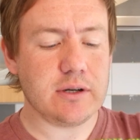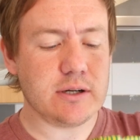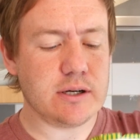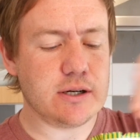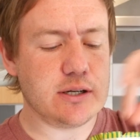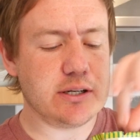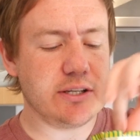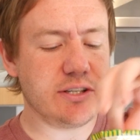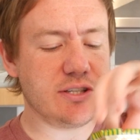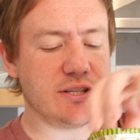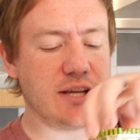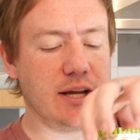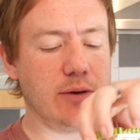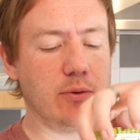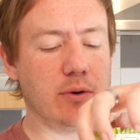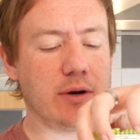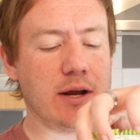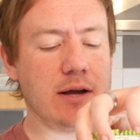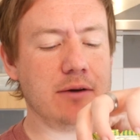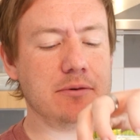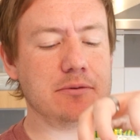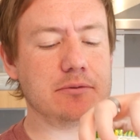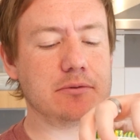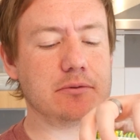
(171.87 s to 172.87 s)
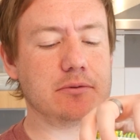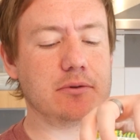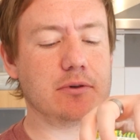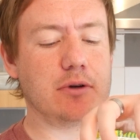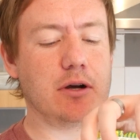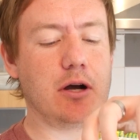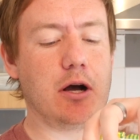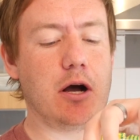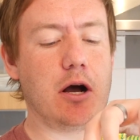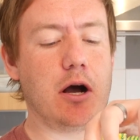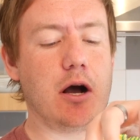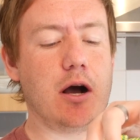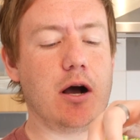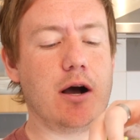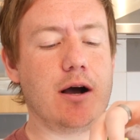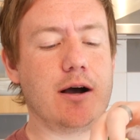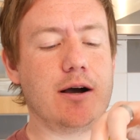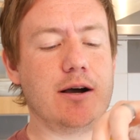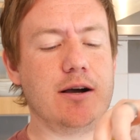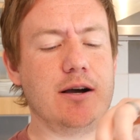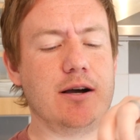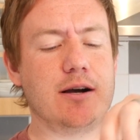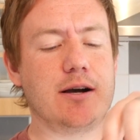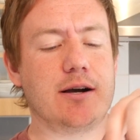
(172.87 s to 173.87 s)
Uh, let's take one out.
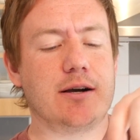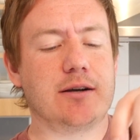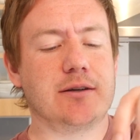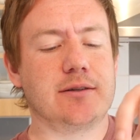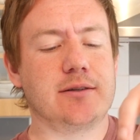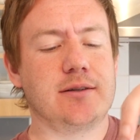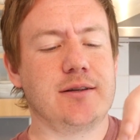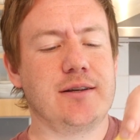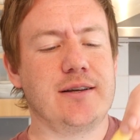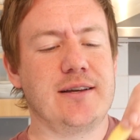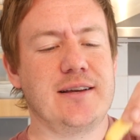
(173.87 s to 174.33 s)
Aha.